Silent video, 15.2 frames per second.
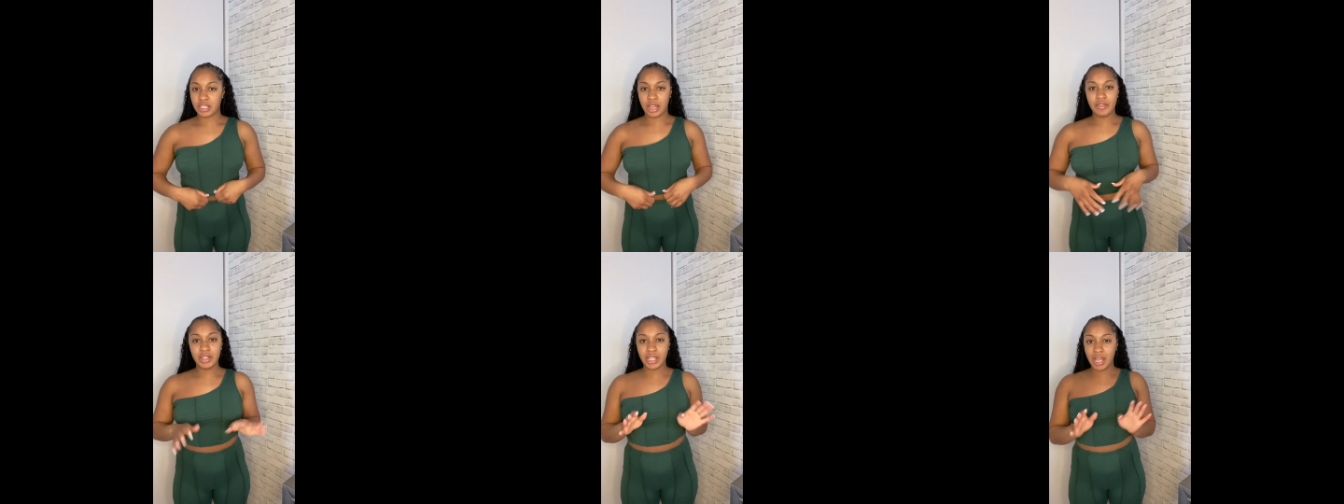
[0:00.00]

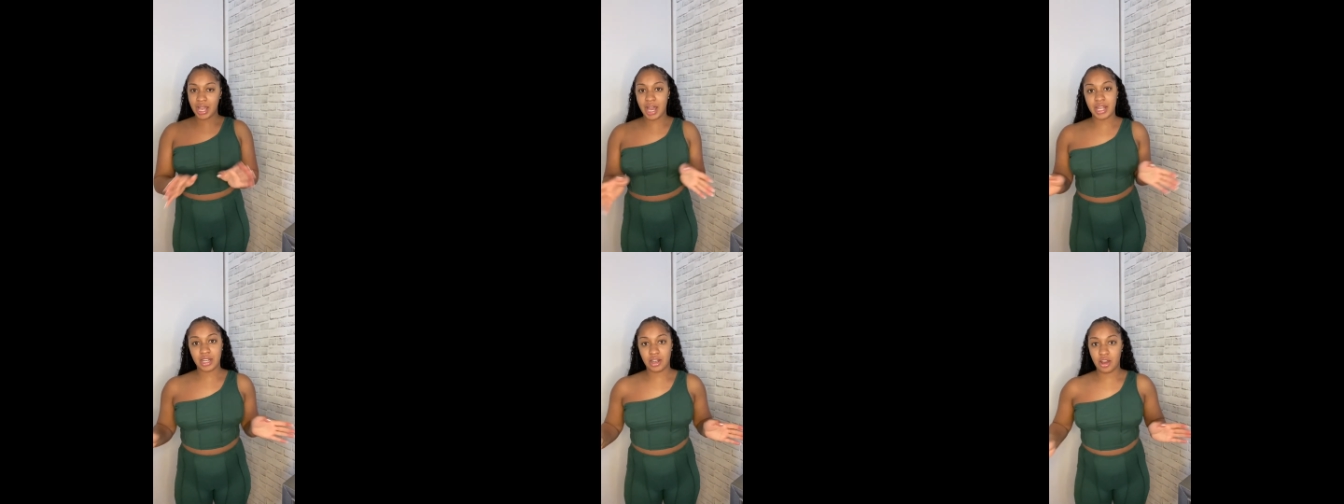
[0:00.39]
Everything I
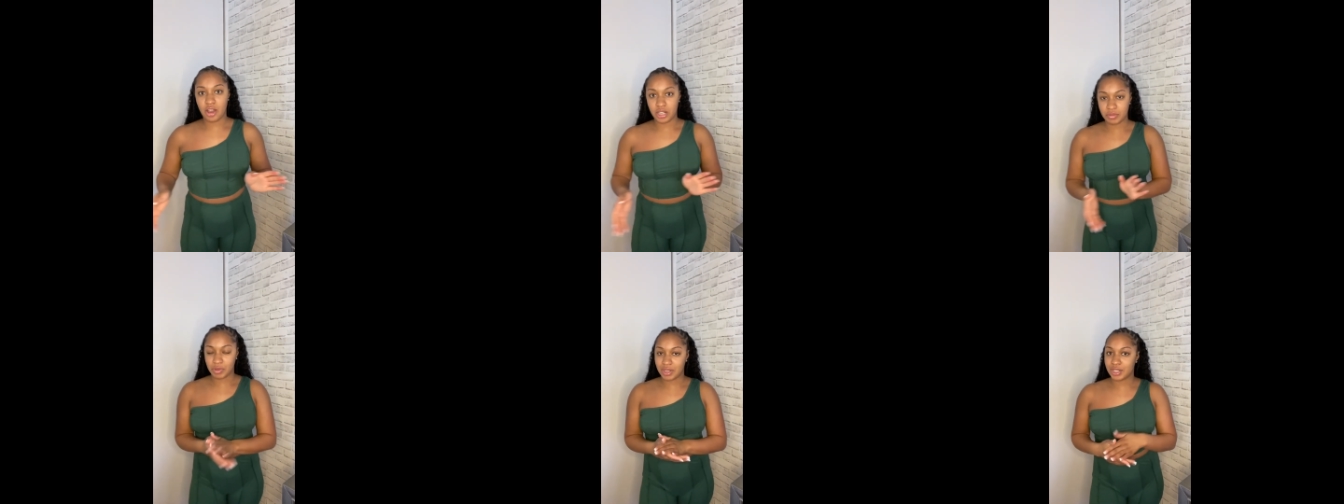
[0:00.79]
got in a
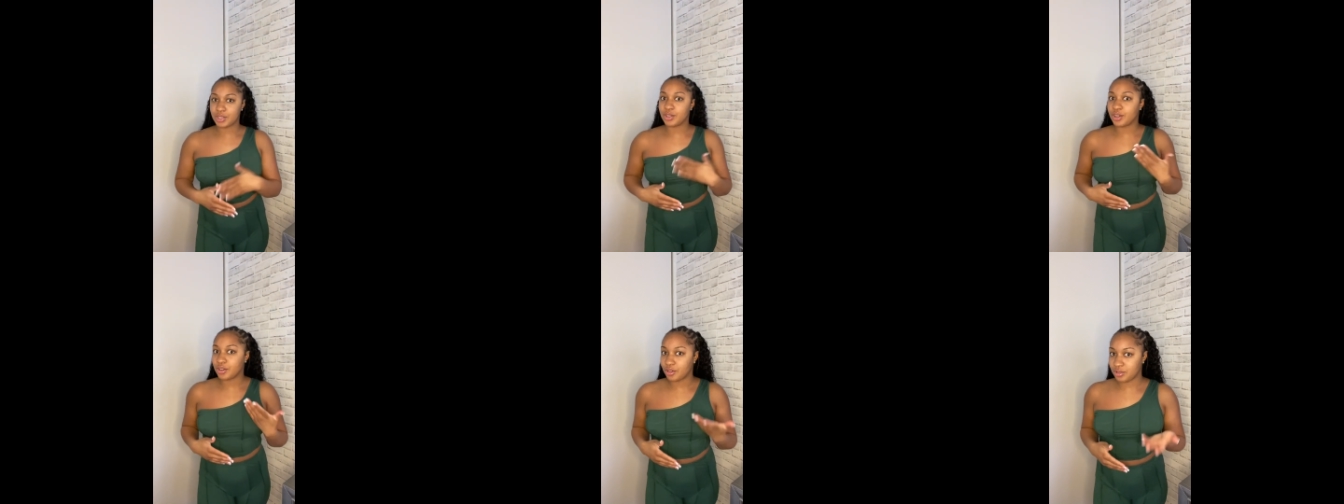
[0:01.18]
large because
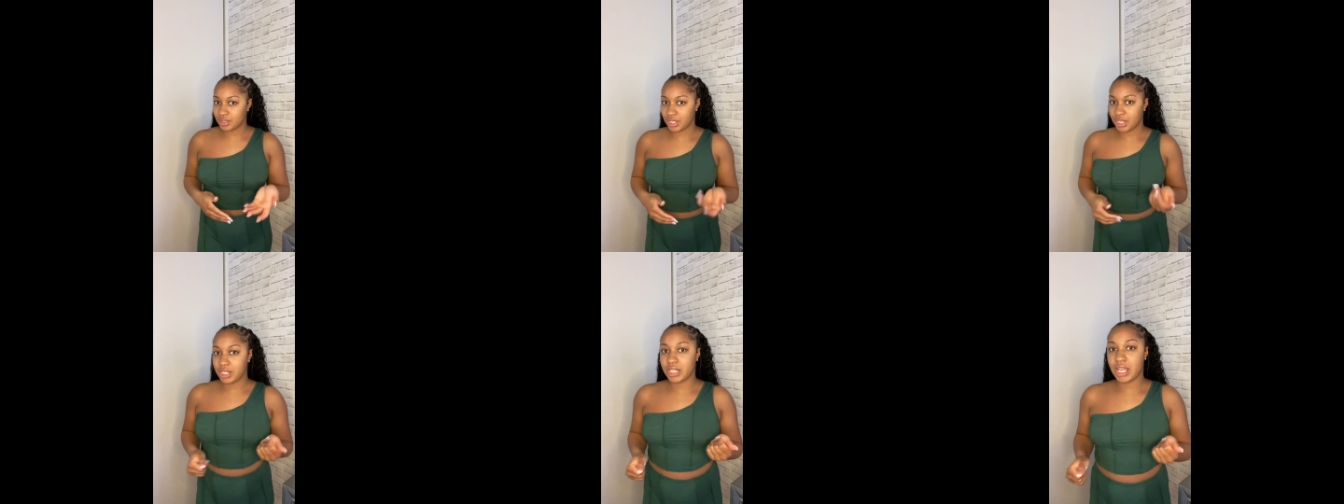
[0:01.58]
your girl
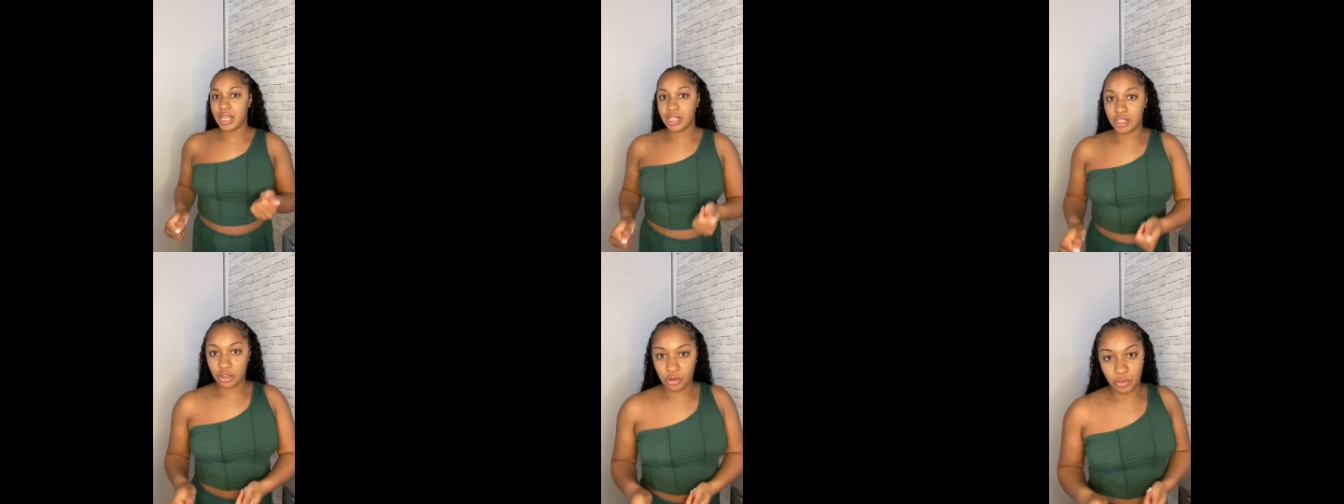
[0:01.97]
did gain a
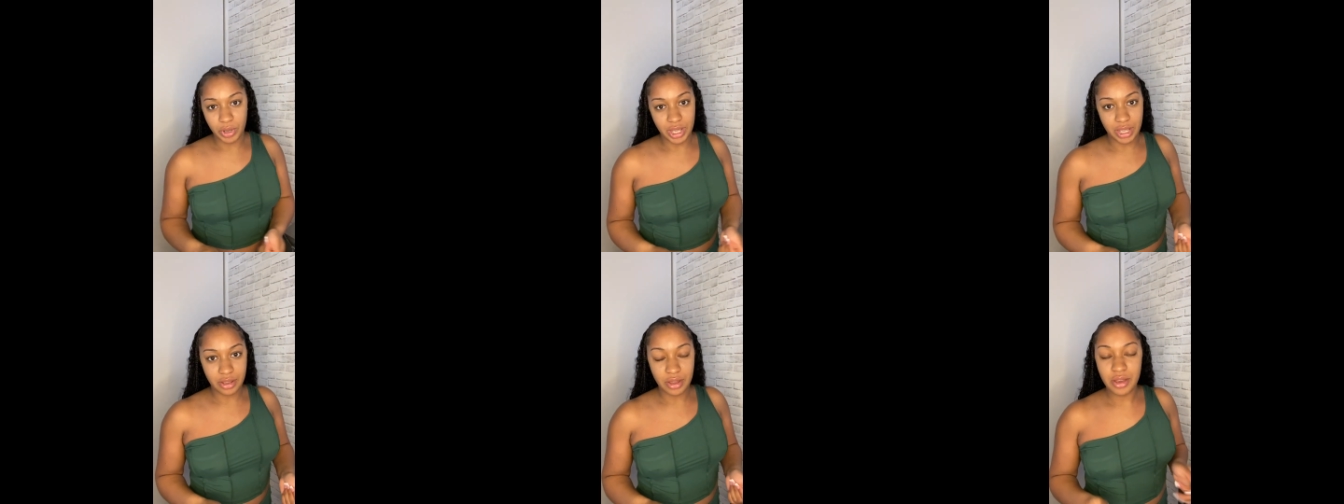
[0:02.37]
little
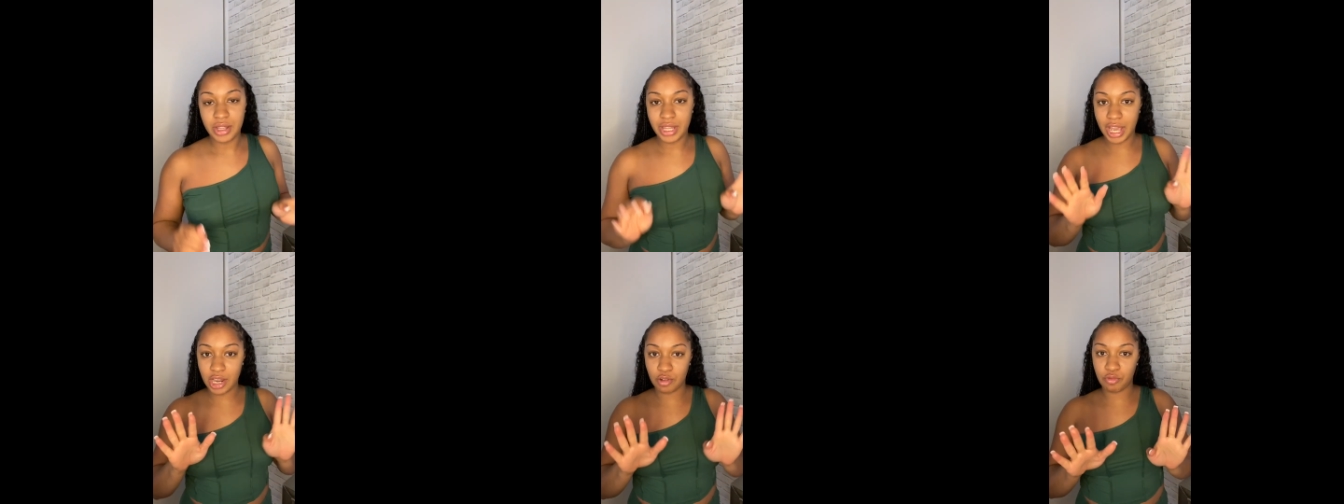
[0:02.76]
weight.
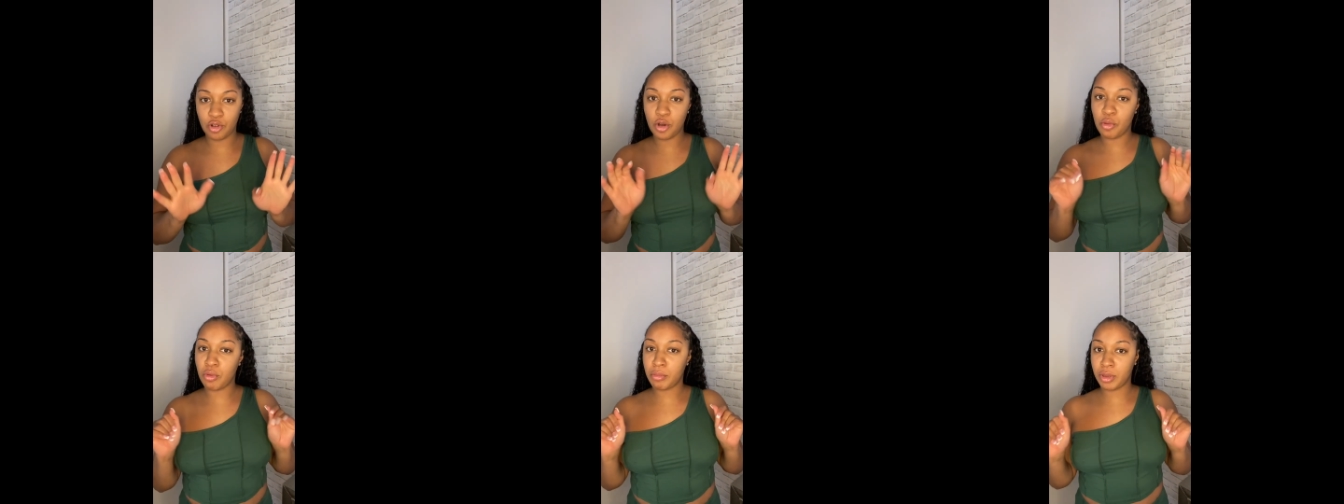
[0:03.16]
That
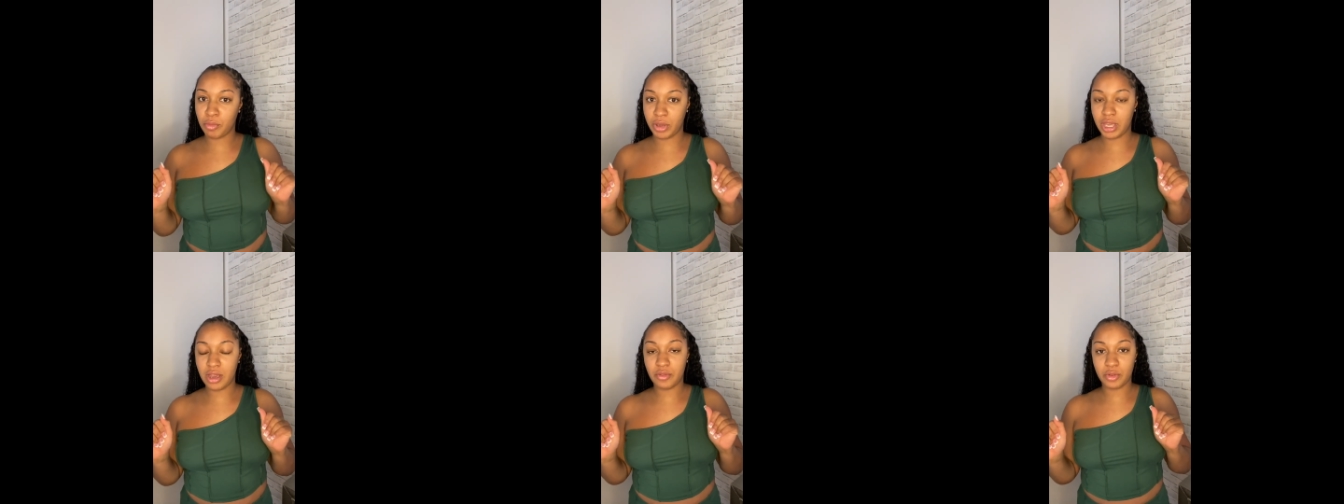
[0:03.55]
grown woman
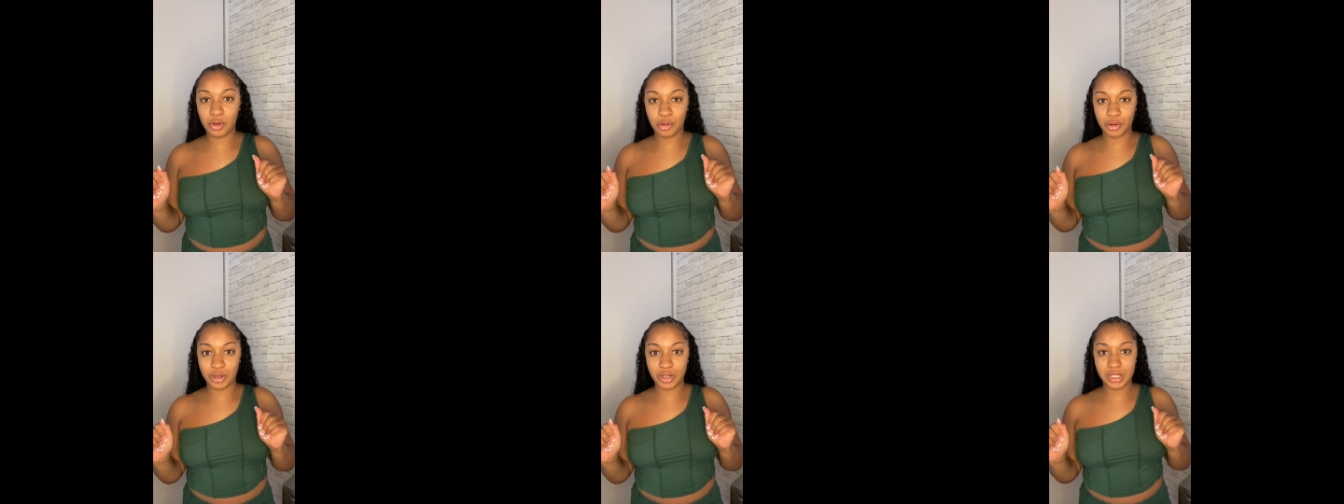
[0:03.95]
weight, of
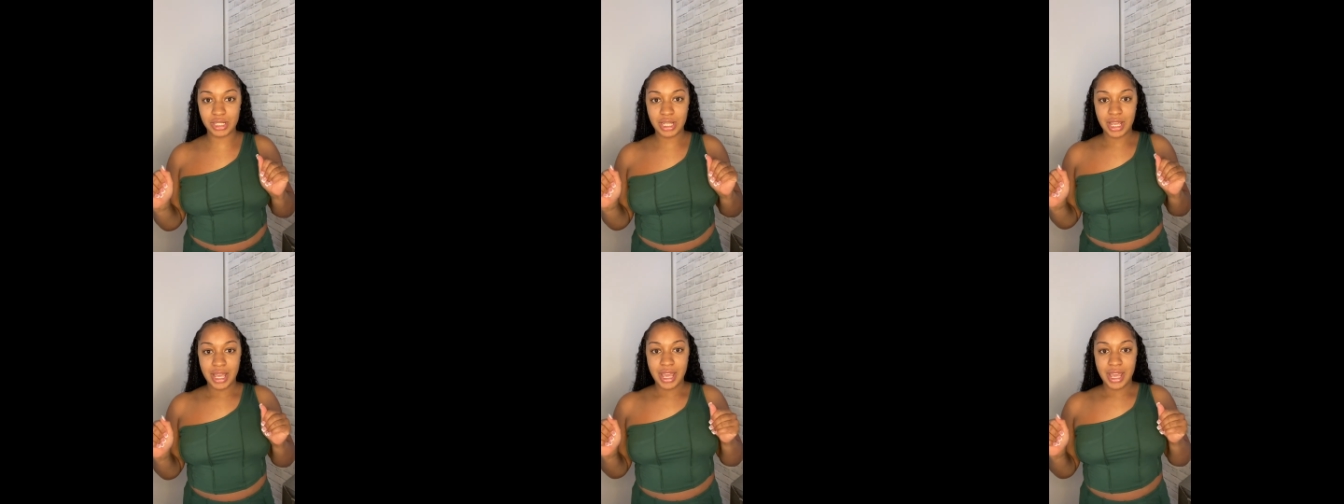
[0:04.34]
course.